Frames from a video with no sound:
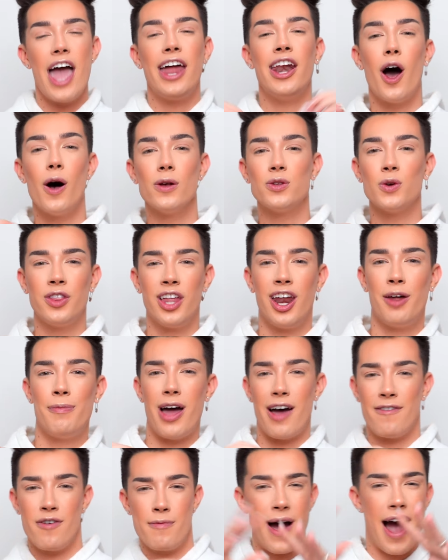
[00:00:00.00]
and also a little
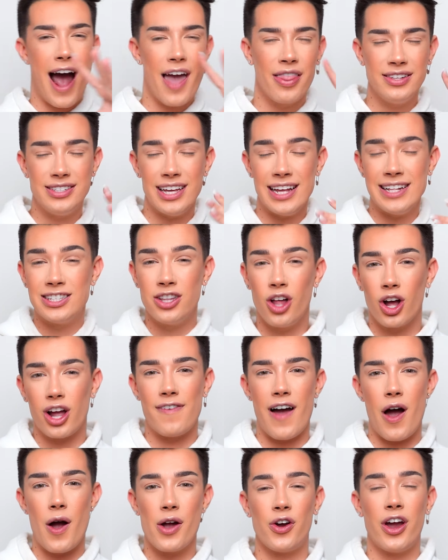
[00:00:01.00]
bit of a behind the scenes look
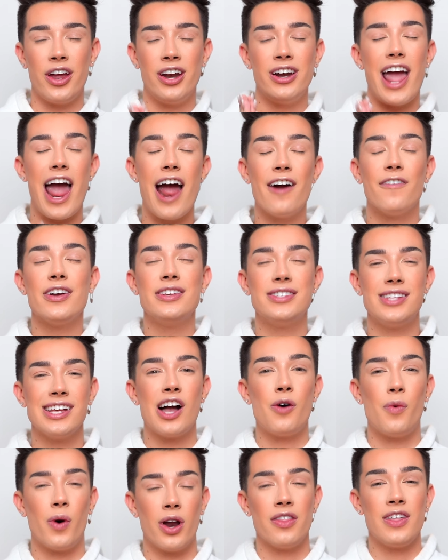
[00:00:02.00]
of how I created every
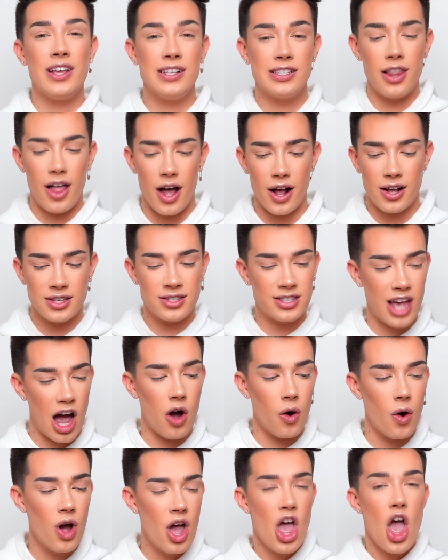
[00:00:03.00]
single one of these looks.
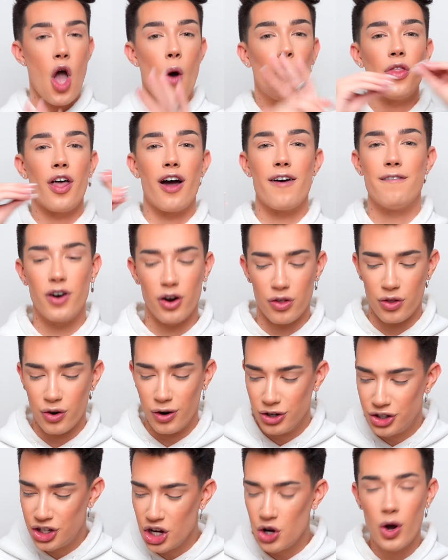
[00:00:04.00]
So without
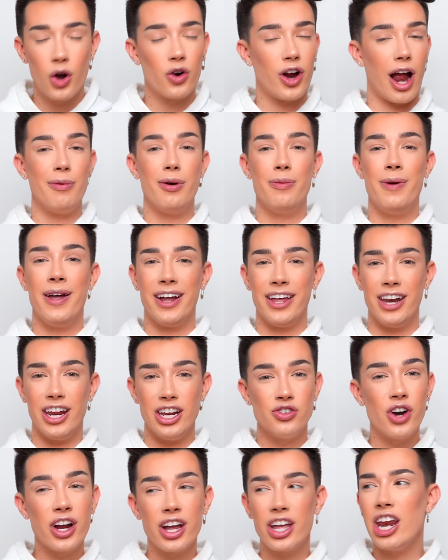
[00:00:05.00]
further ado, grab your
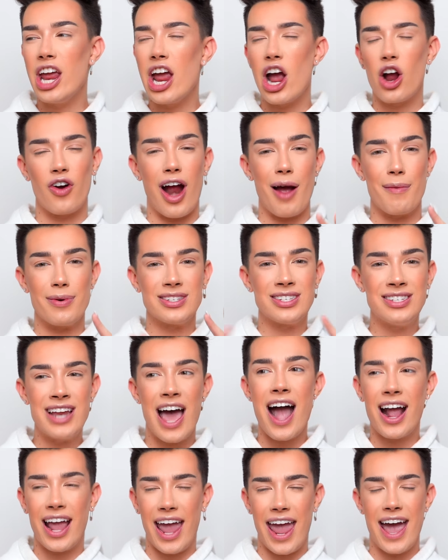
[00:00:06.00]
pinkity drinkity, grab a
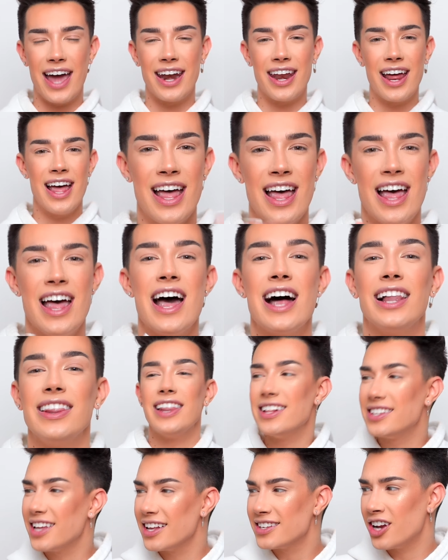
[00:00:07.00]
snack, and
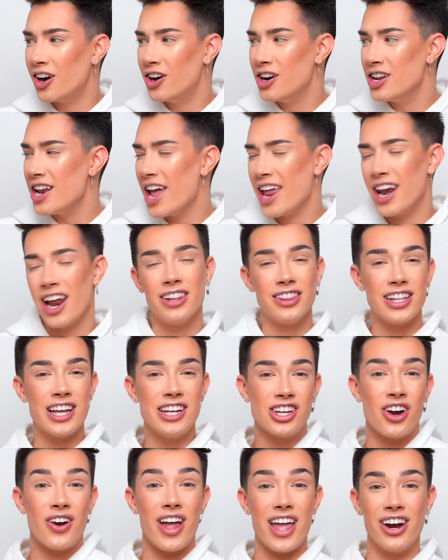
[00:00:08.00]
let's get started and
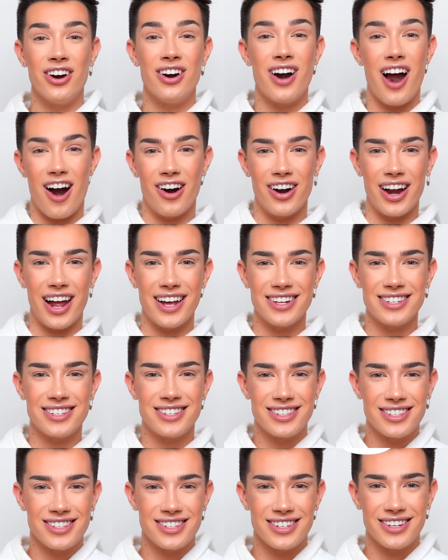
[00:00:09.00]
unleash our inner
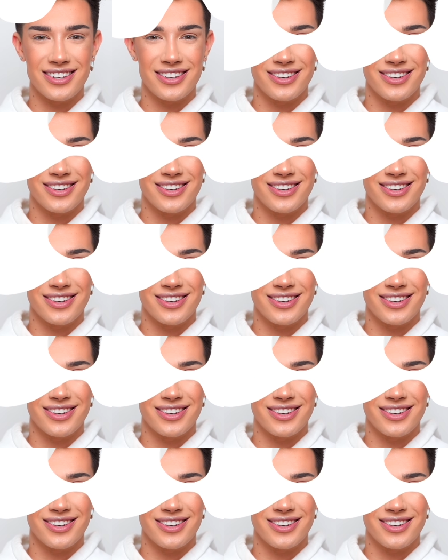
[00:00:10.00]
artists.